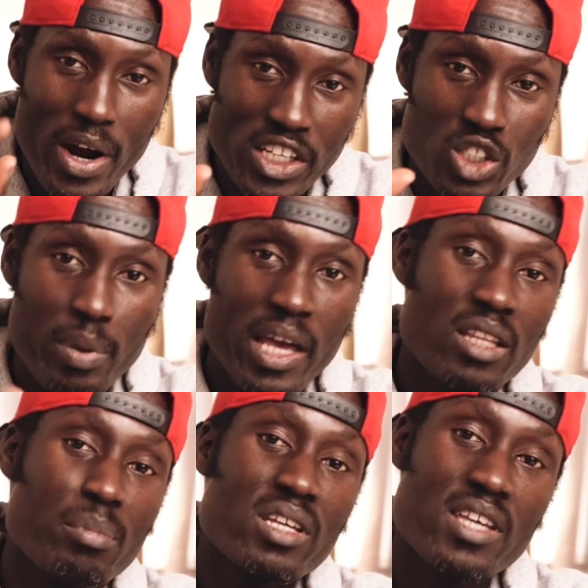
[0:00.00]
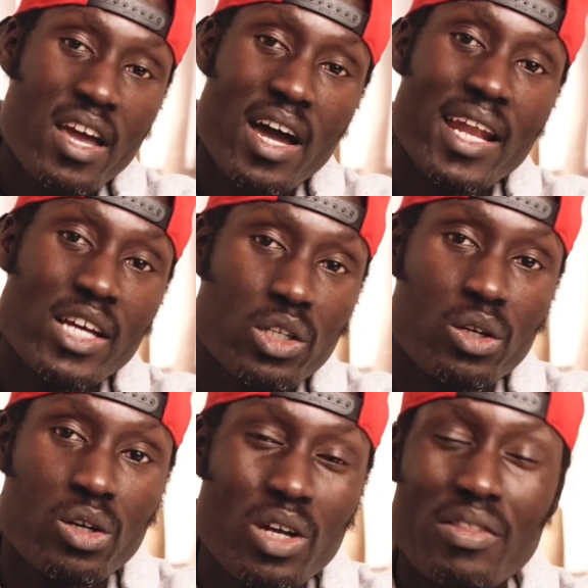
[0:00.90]
right spec, the Bentayga can actually
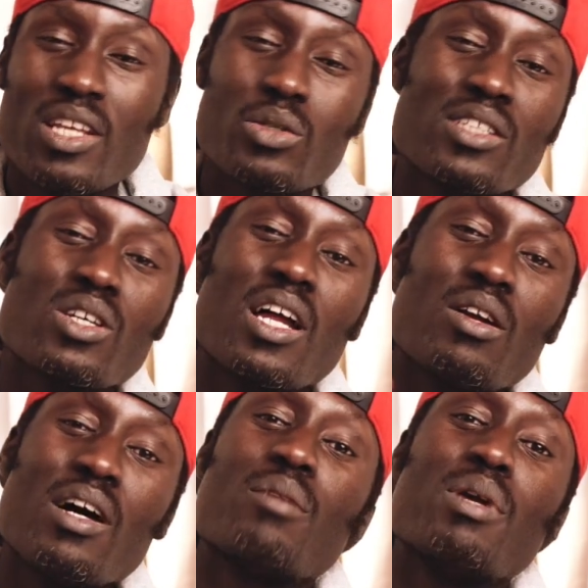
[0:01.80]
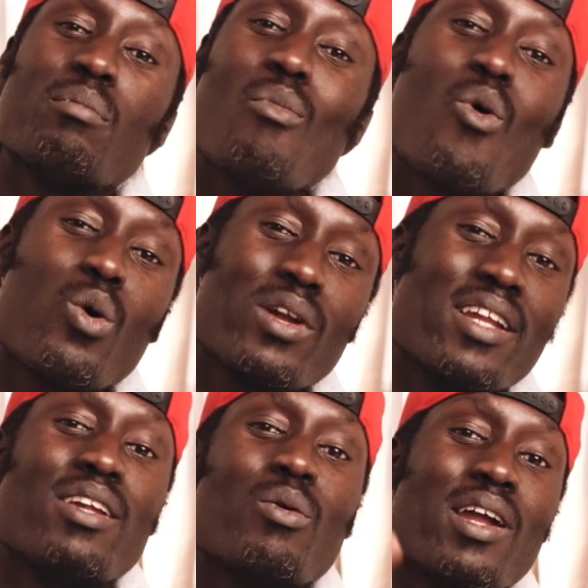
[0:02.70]
look good. I think this one's got a little bit more than
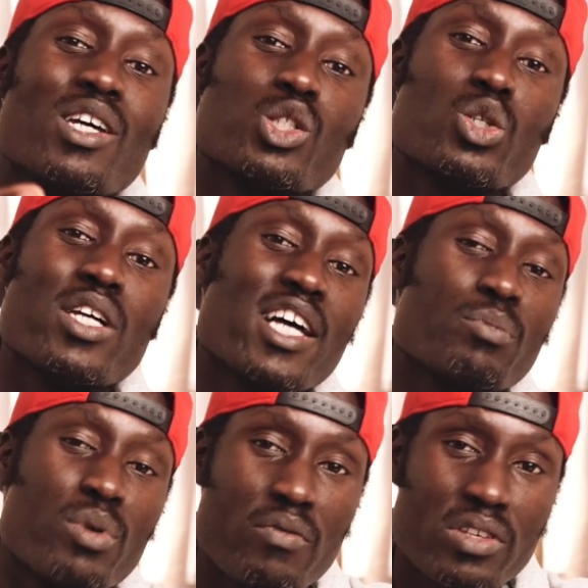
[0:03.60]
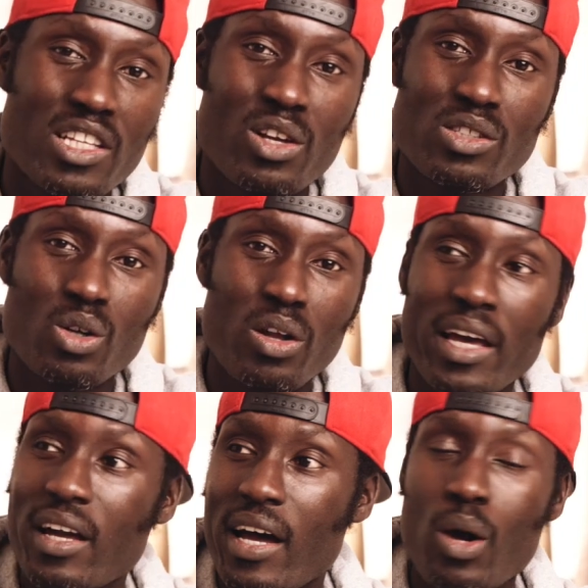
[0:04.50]
the one I showed you guys previously, because it's got
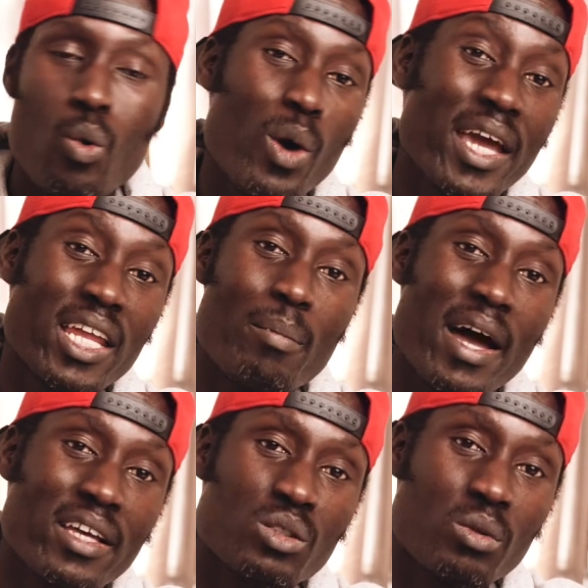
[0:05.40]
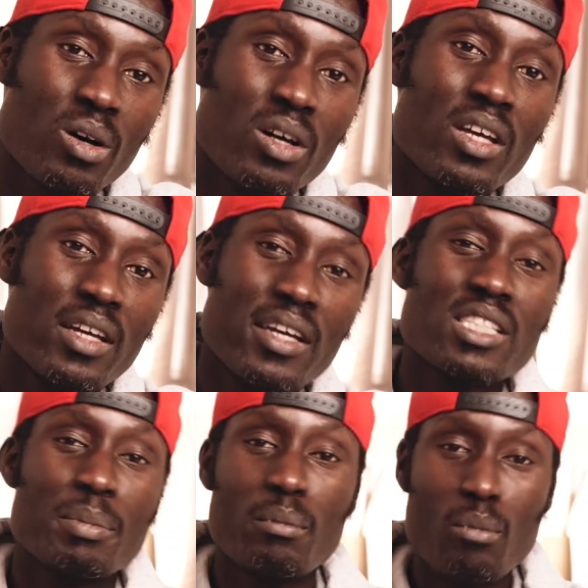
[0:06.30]
like a wing in the back as well. It's a bit